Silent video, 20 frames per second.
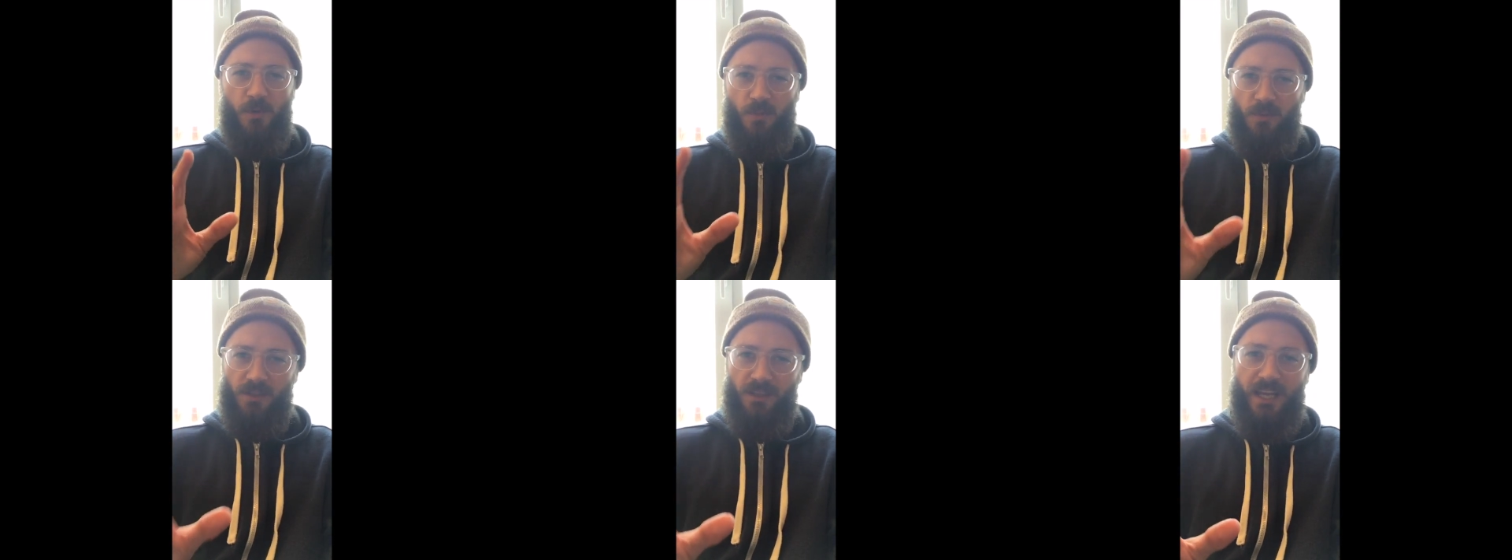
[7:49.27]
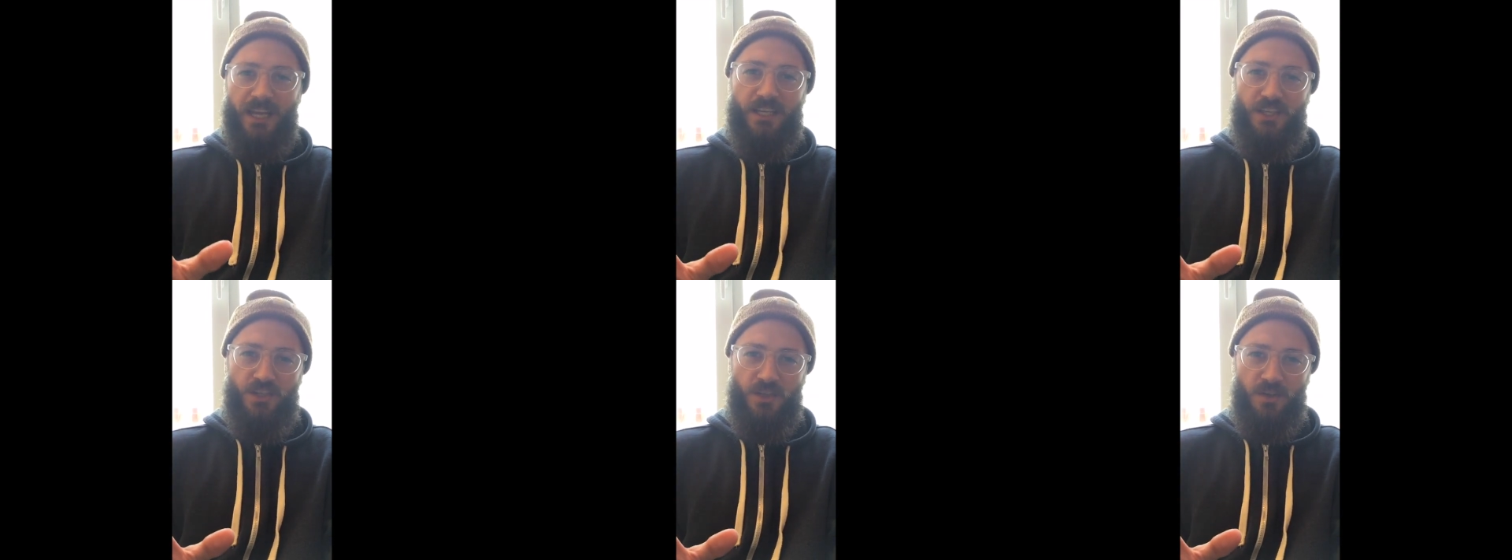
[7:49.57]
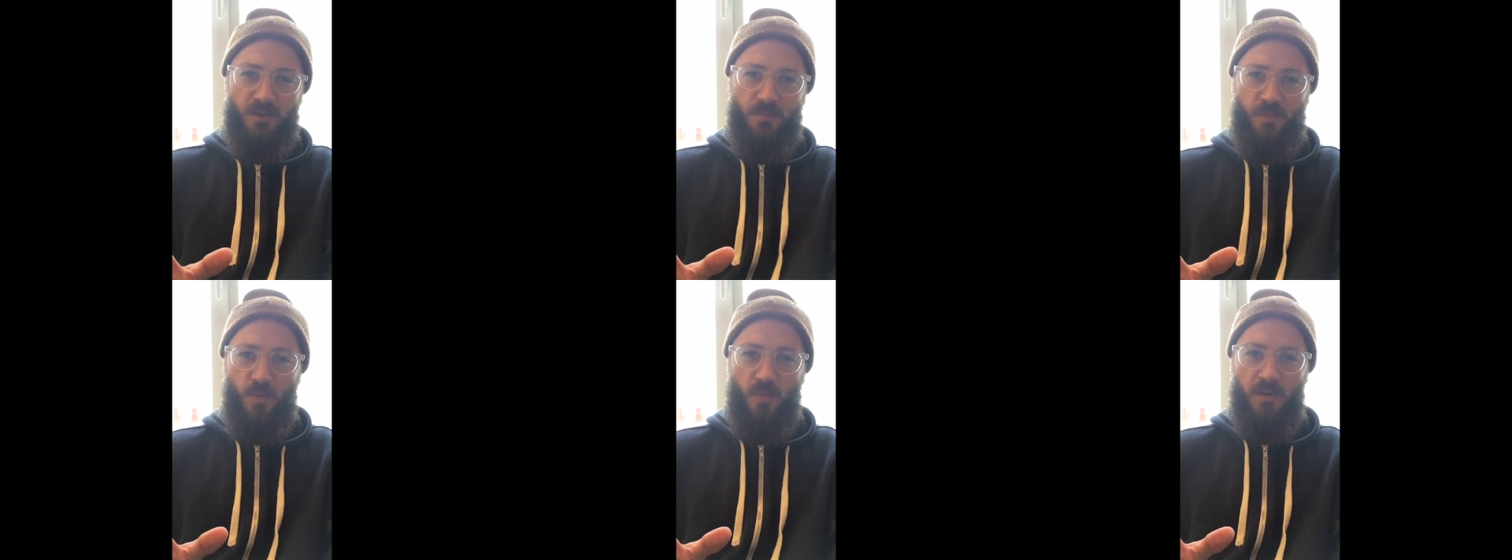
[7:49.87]
a
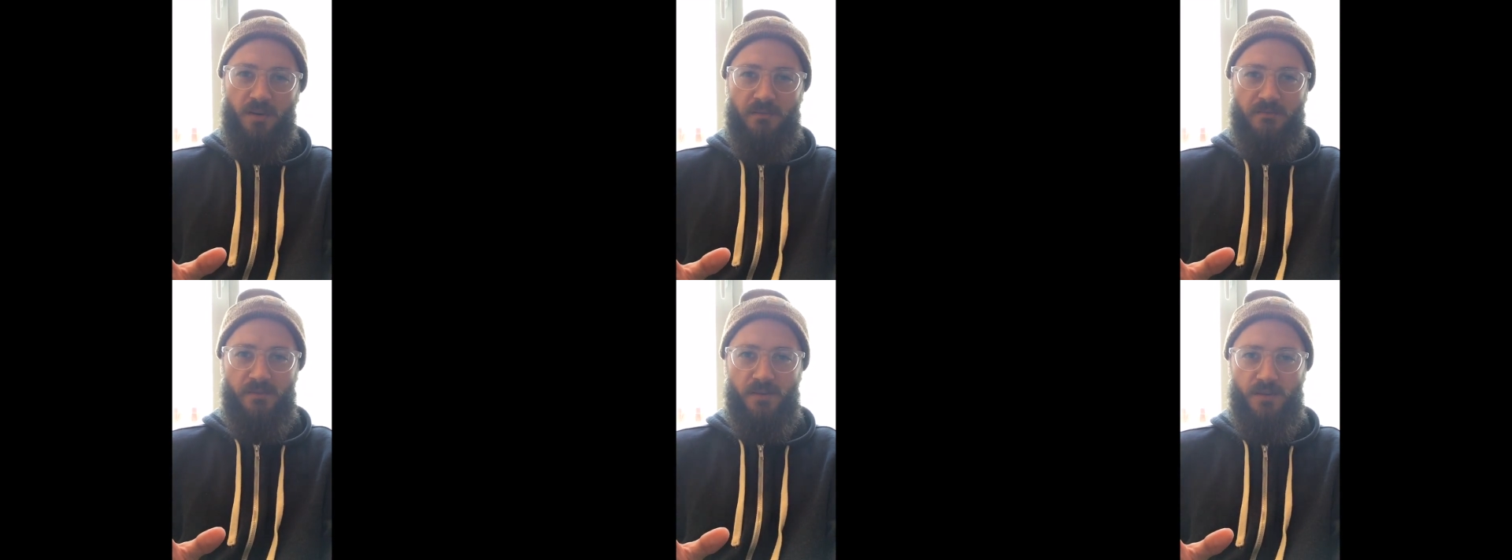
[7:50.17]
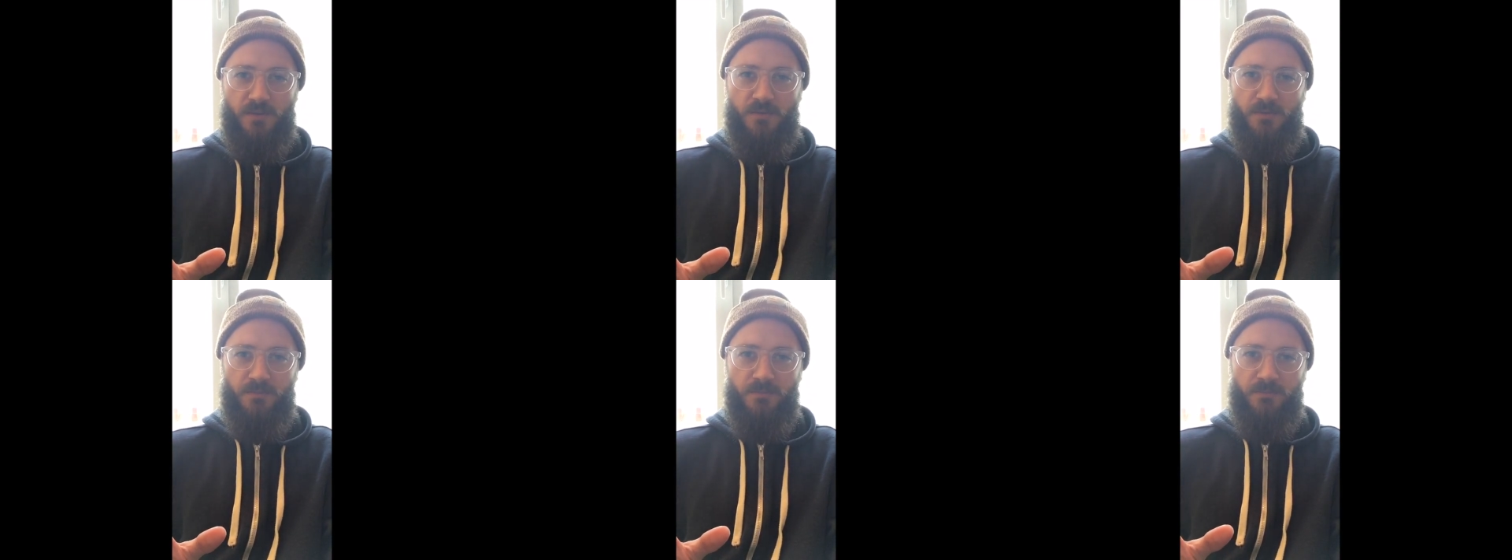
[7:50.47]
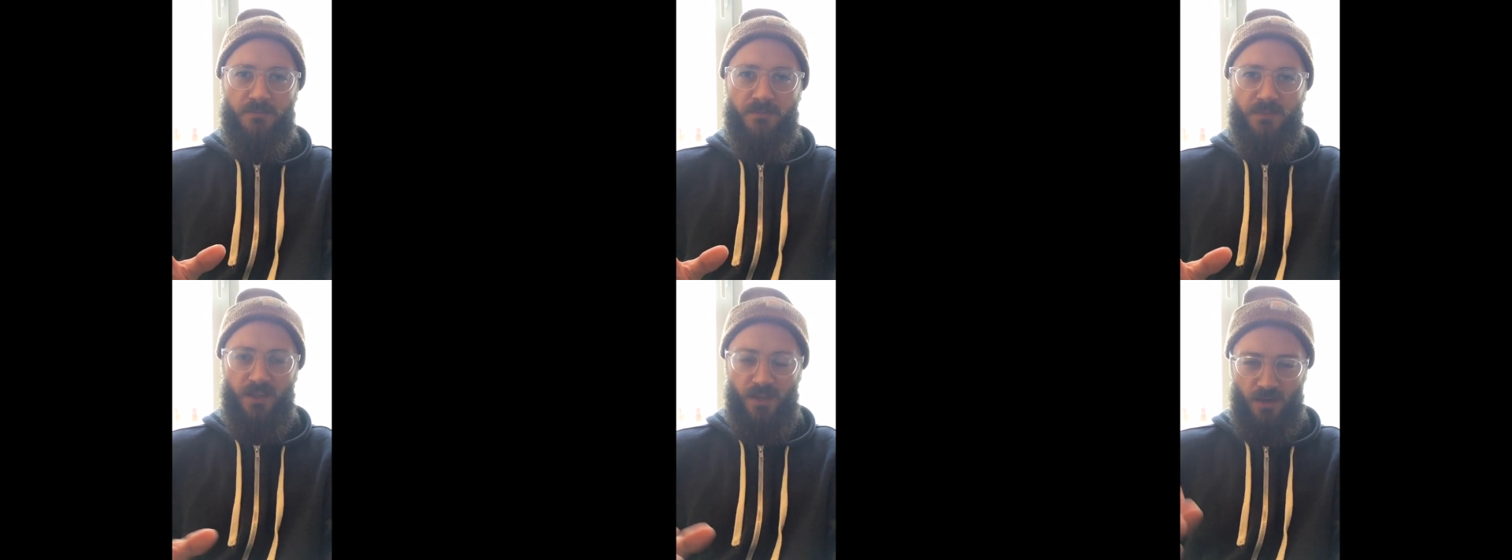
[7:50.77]
relational point of view.
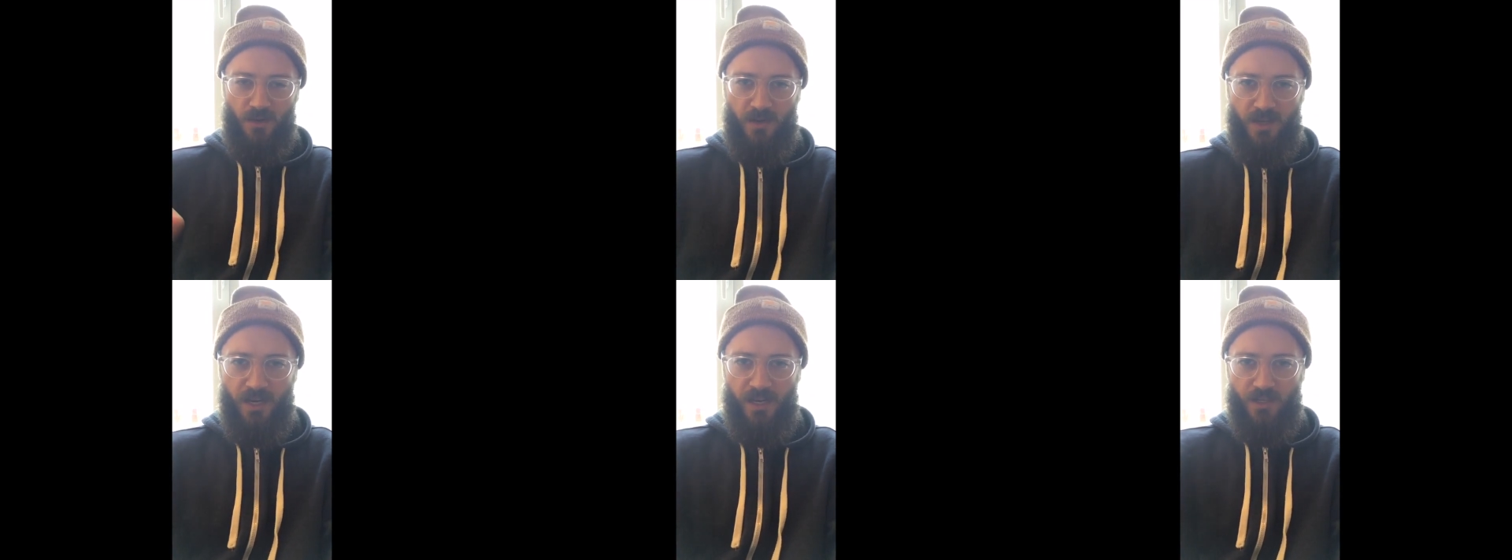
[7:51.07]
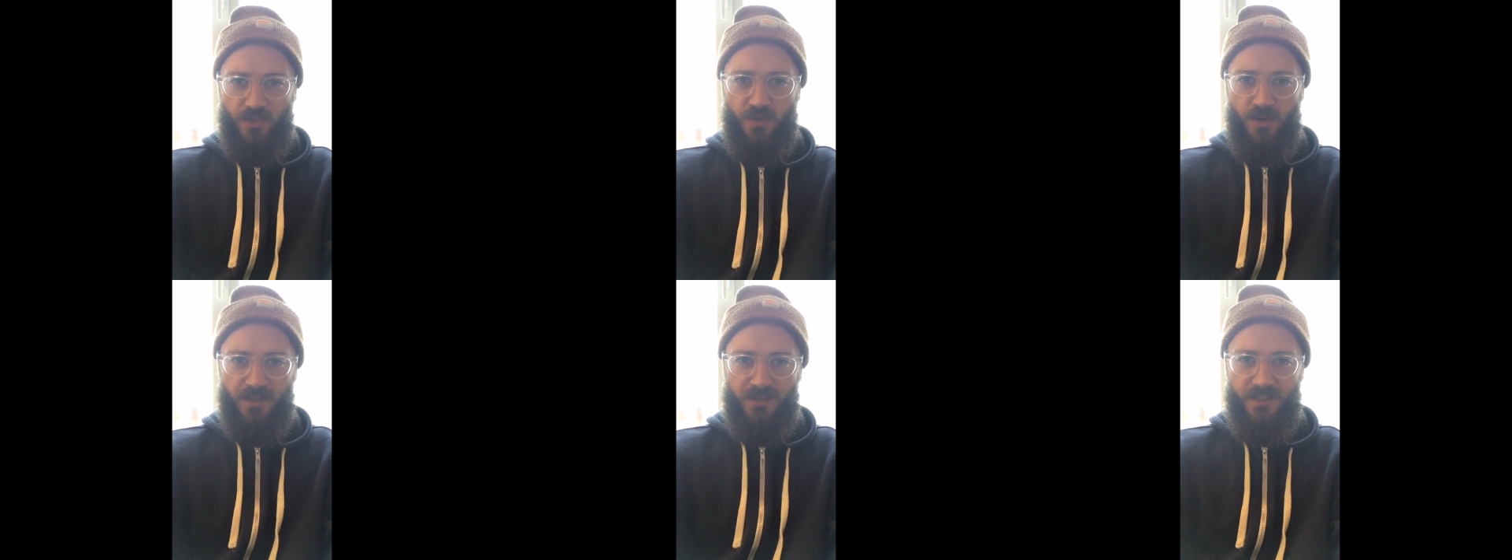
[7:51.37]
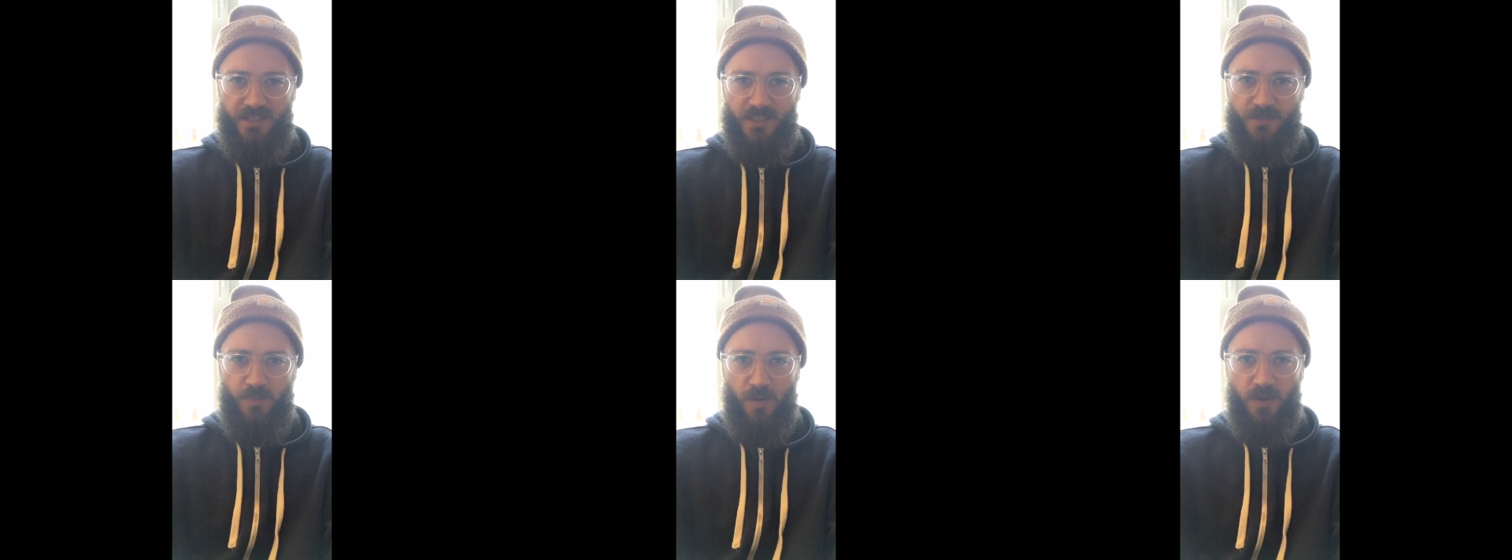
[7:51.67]
You know, can I
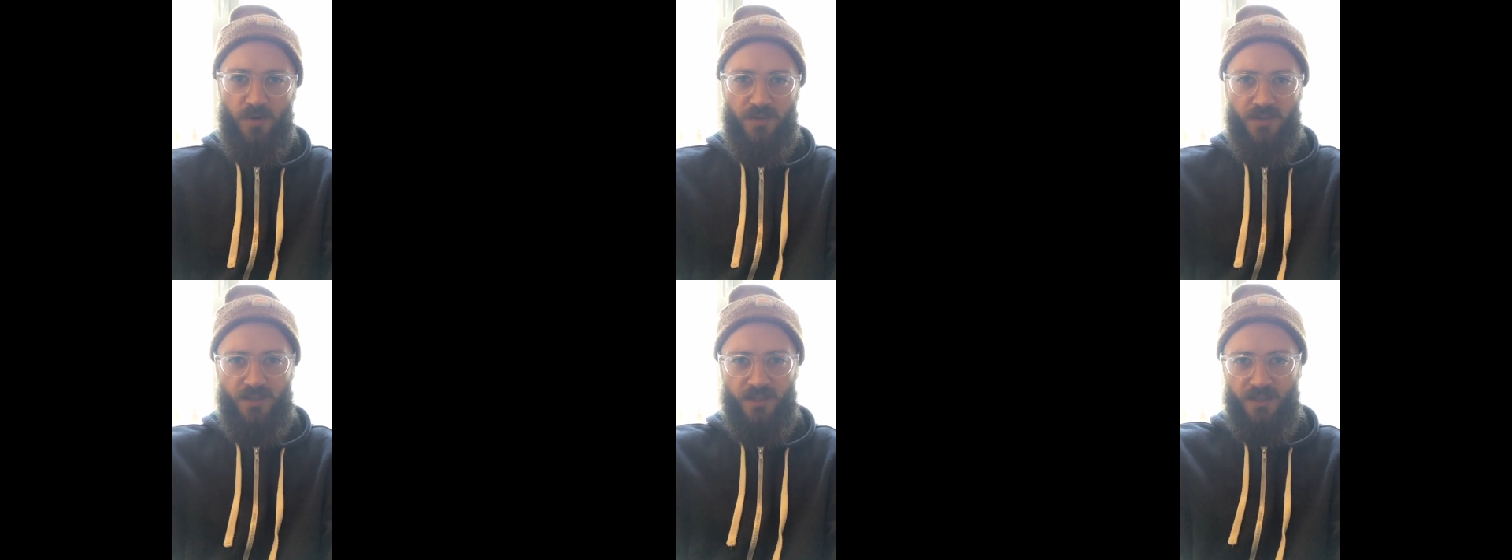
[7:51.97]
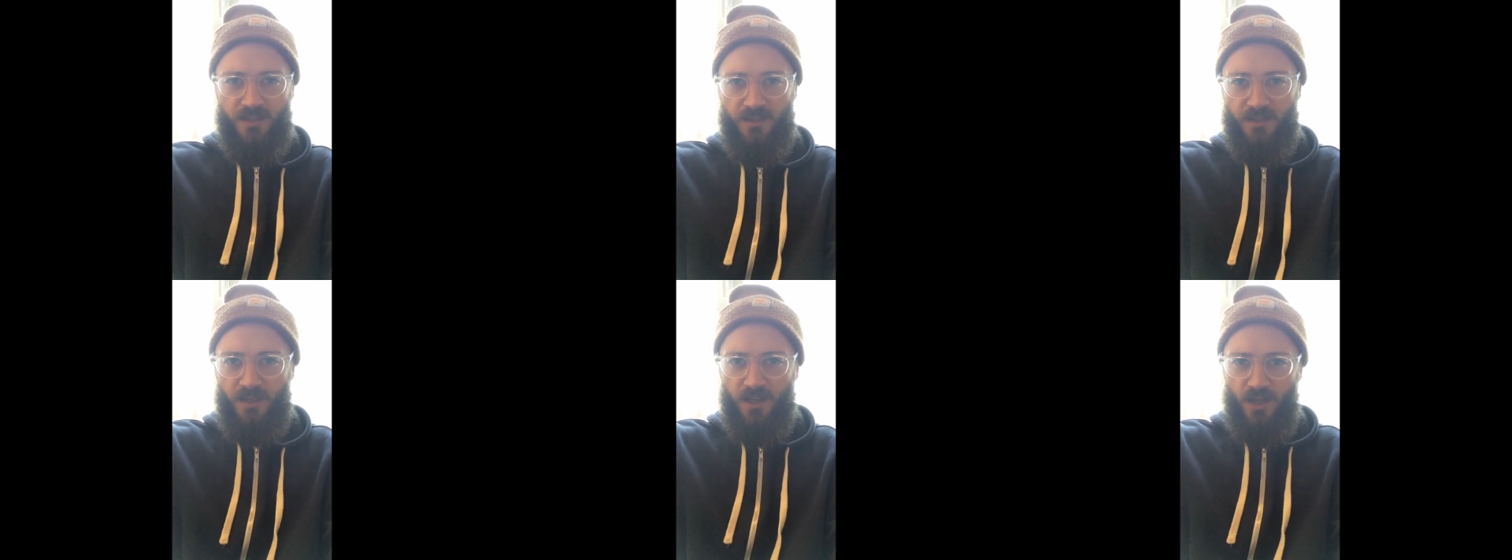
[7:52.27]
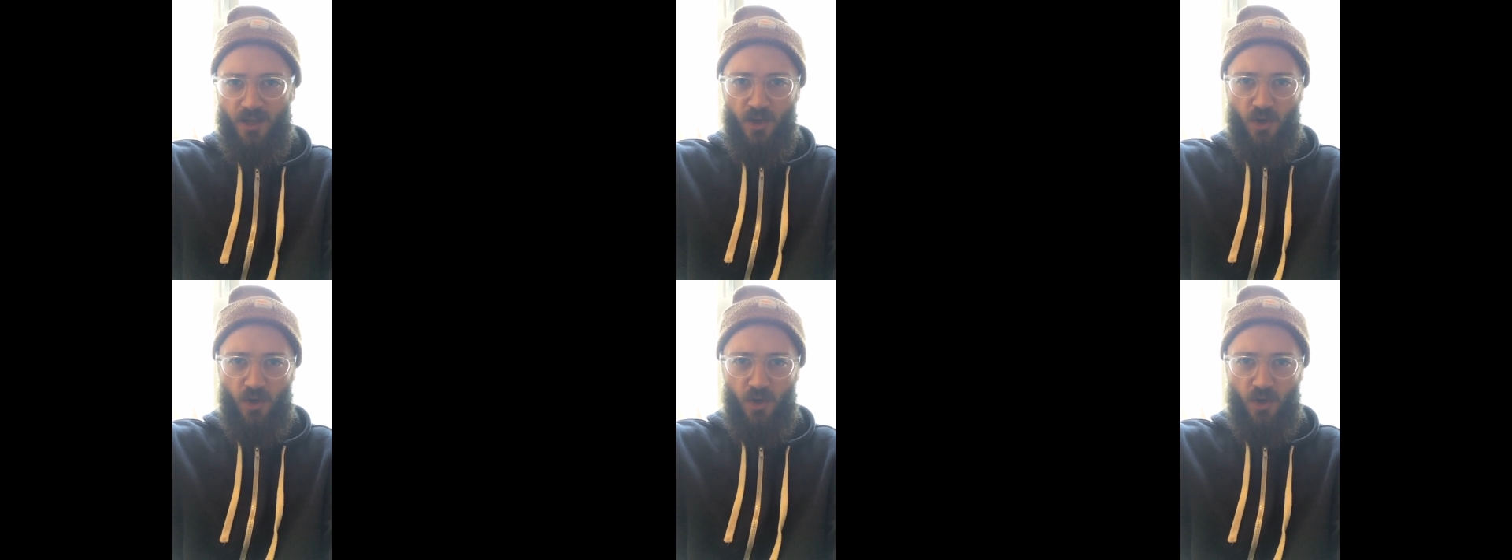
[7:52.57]
trust this person?